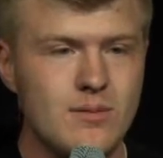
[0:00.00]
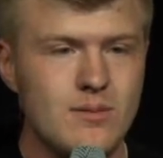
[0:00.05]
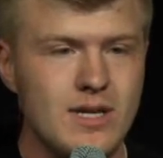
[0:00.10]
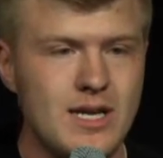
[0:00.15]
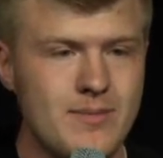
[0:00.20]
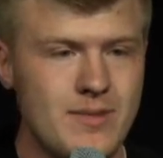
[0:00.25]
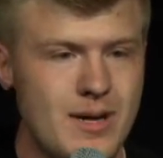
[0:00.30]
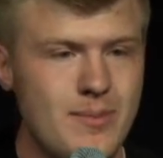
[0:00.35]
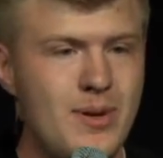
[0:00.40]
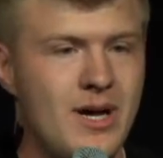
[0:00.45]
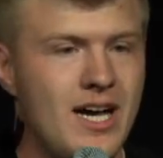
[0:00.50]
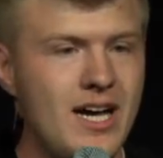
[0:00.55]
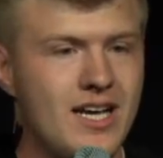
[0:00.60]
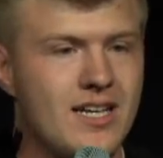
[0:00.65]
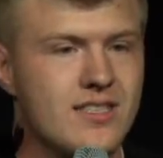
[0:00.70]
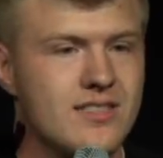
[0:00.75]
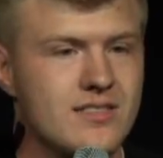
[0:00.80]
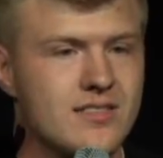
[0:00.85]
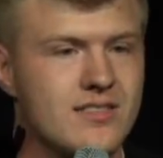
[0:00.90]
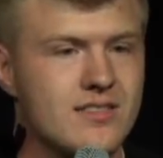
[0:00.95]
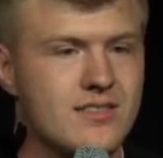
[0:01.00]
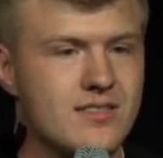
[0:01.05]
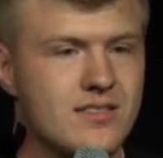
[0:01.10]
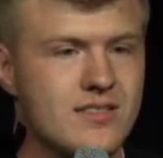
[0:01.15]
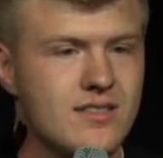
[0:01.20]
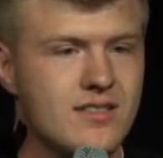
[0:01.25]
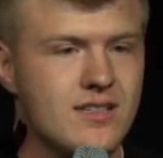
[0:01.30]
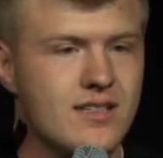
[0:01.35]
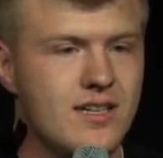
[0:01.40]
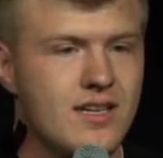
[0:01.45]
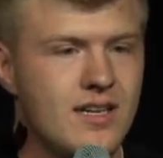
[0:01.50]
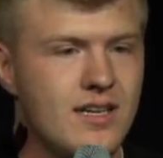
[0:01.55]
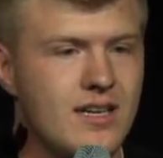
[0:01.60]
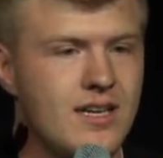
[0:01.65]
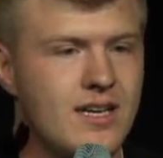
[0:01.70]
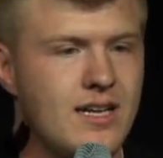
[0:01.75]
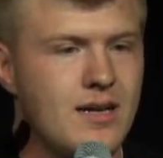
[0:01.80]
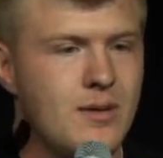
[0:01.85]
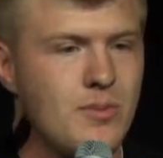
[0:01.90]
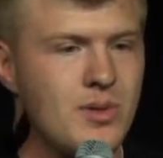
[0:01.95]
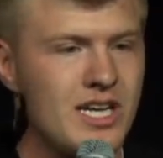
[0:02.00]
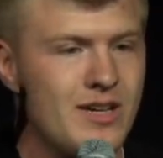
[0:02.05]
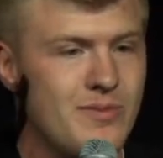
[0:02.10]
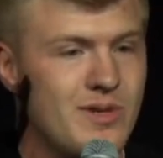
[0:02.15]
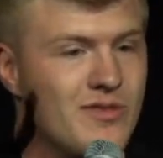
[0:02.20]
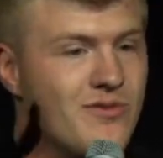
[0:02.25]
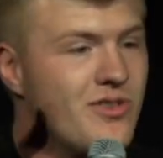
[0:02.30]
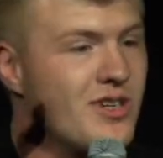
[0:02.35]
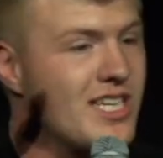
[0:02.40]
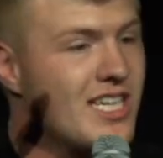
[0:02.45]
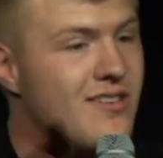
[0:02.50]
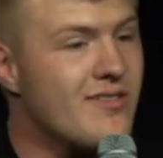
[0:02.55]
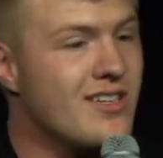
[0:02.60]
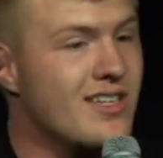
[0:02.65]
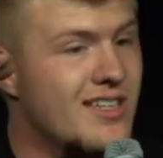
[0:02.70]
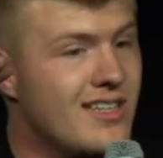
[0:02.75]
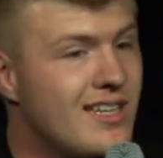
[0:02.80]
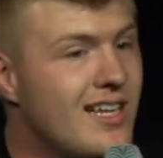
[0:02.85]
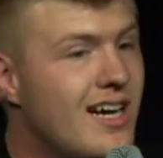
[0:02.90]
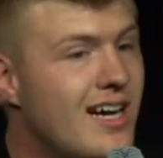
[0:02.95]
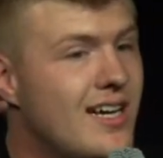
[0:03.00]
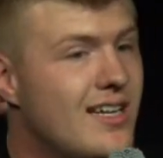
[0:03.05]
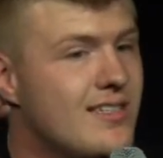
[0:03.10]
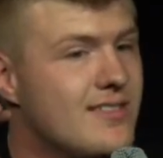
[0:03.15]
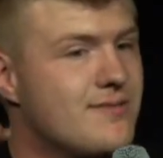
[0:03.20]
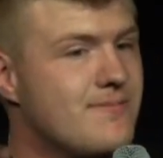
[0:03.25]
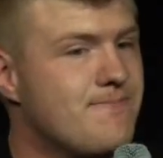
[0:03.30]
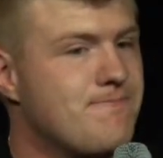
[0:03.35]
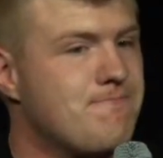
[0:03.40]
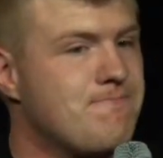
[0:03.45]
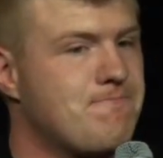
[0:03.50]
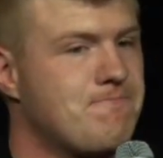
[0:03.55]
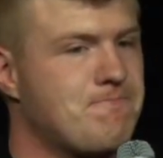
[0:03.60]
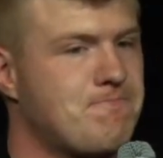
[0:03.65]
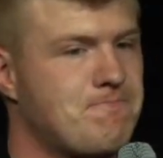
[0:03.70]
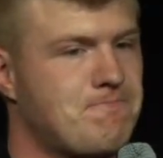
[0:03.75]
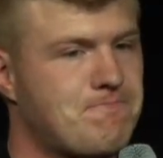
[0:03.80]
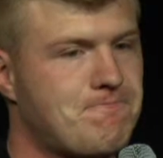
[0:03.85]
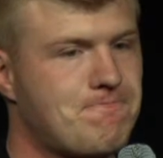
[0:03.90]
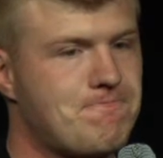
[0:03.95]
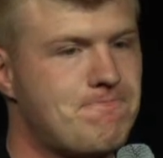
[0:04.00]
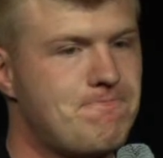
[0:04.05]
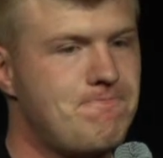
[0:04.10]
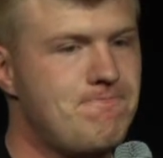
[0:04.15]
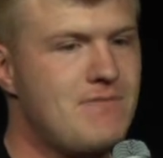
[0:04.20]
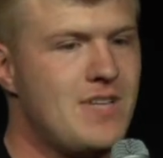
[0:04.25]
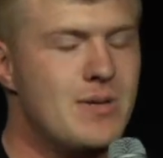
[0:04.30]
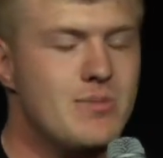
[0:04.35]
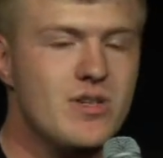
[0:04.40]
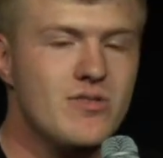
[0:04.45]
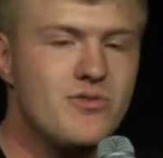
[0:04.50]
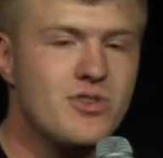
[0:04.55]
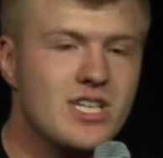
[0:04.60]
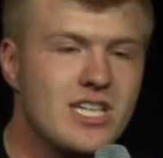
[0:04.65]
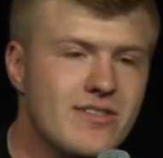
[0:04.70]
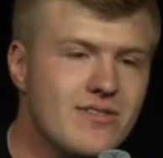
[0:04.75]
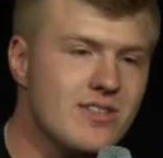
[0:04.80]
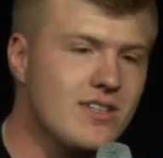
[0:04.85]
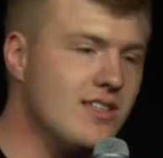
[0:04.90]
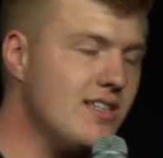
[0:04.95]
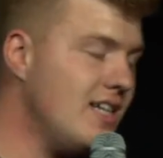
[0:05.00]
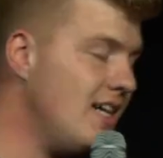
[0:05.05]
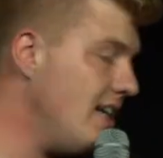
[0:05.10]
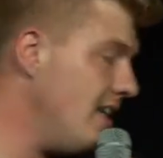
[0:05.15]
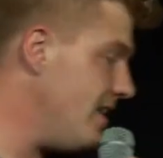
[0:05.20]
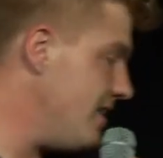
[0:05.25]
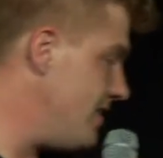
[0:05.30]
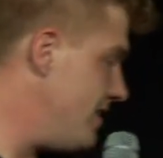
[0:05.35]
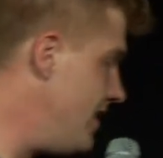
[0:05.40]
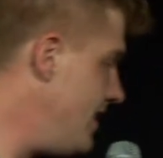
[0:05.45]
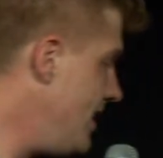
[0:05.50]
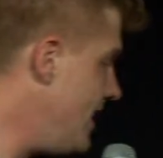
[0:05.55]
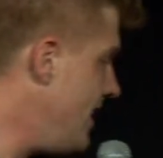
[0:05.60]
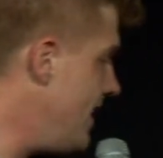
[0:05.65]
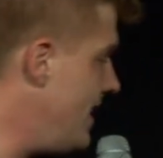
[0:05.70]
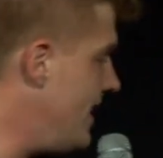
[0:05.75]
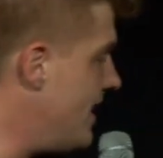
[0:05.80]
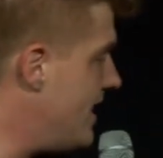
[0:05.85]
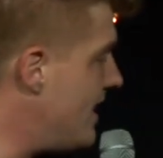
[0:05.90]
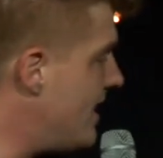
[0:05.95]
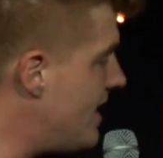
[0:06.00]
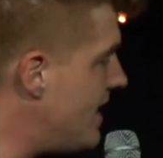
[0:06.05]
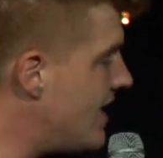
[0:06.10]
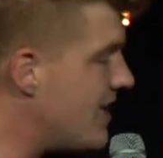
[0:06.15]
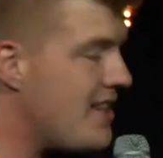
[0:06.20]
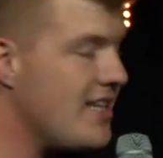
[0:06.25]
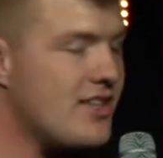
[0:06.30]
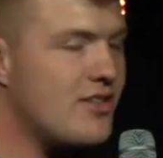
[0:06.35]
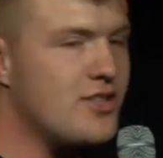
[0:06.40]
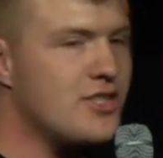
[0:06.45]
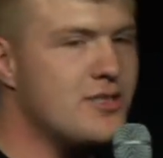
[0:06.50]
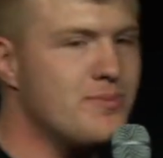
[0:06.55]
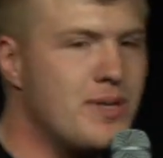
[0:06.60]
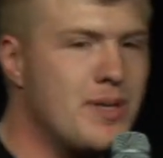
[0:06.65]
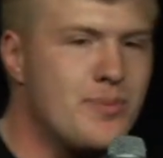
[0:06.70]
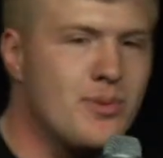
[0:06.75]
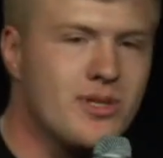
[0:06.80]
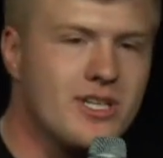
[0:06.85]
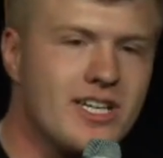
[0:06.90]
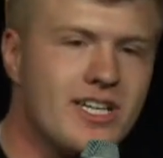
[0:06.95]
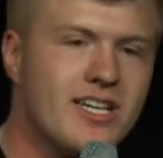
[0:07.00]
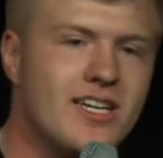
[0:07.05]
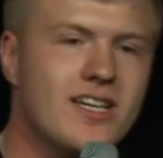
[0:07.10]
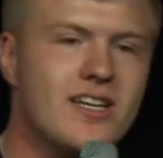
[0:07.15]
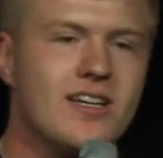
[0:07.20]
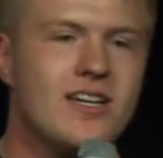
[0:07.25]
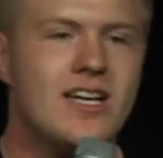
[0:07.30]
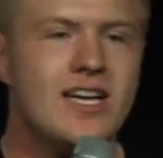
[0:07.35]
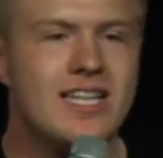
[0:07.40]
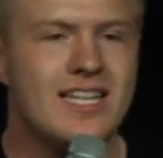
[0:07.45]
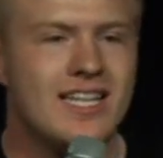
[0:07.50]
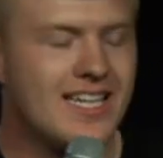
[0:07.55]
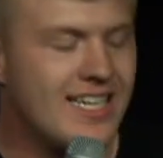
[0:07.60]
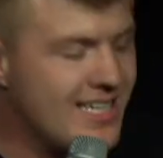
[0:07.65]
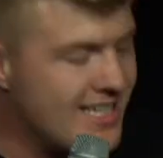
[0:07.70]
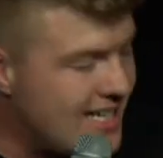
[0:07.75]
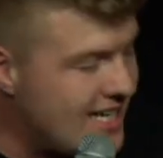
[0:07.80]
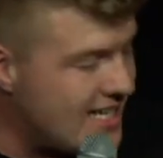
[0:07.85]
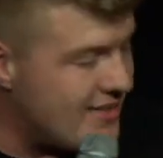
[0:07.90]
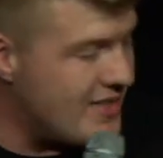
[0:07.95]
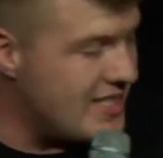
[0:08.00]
in my past. But I've been forgiven a lot. I've been forgiven a lot. And I think there's people in here that can kind of